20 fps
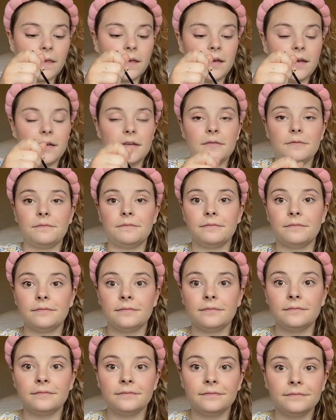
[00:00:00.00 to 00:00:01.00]
Okay.
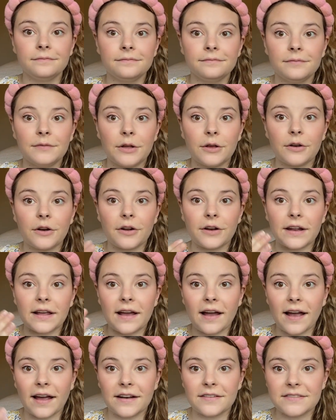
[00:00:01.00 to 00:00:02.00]
You can already
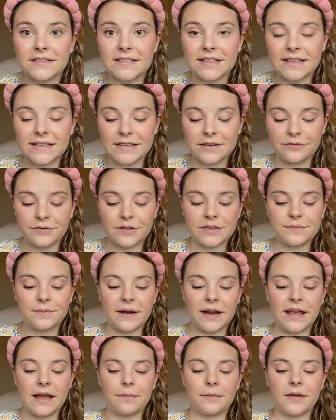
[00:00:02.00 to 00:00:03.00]
kind of see a difference, but
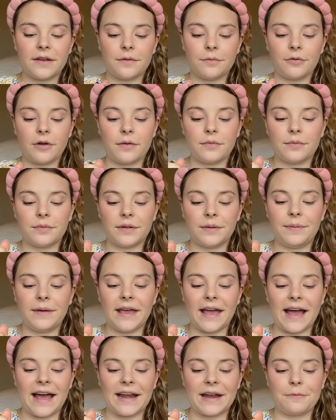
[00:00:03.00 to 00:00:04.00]
I am going to probably be
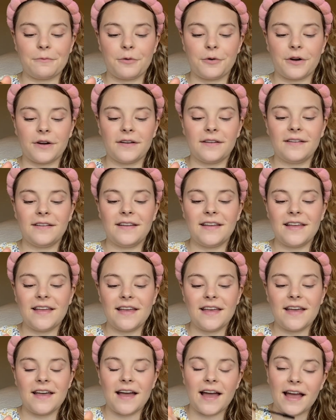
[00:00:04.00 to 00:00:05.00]
adding more.
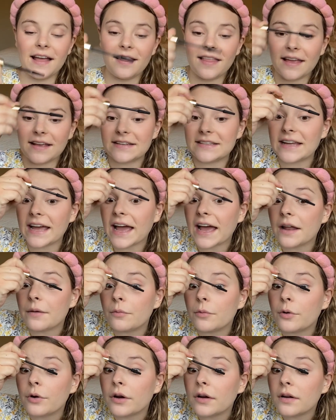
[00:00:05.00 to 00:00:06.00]
I like to add
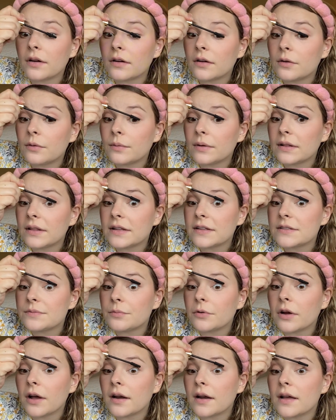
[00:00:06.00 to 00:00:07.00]
more with this
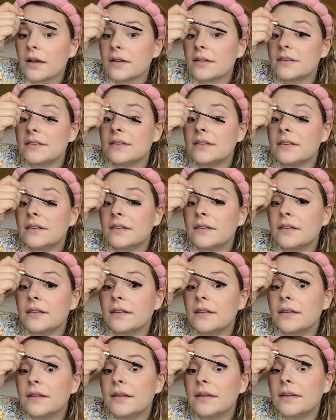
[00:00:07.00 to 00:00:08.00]
product
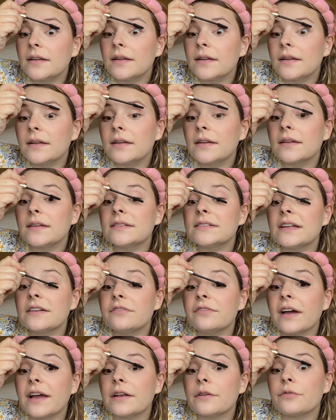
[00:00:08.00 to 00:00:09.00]
because I
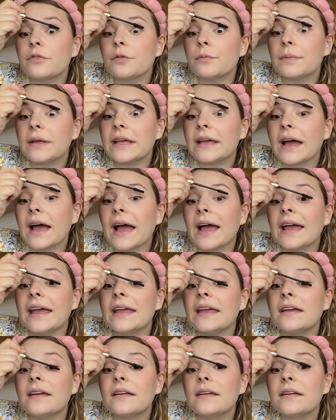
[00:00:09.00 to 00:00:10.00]
find for me, I